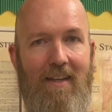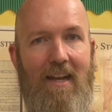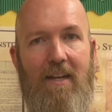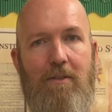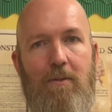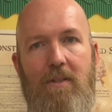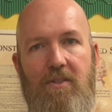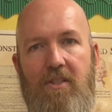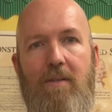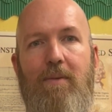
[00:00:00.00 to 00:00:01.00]
had no
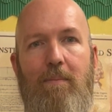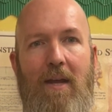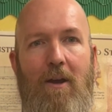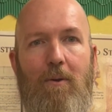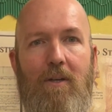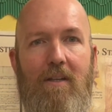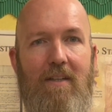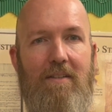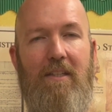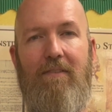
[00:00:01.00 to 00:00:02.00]
legitimate power
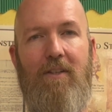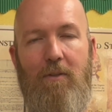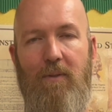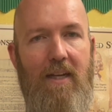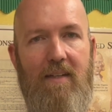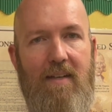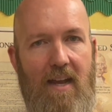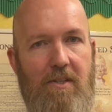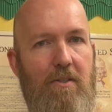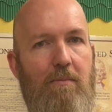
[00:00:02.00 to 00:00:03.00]
to even create a
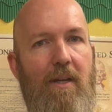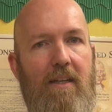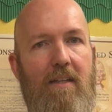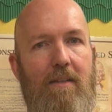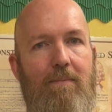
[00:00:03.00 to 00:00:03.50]
national bank.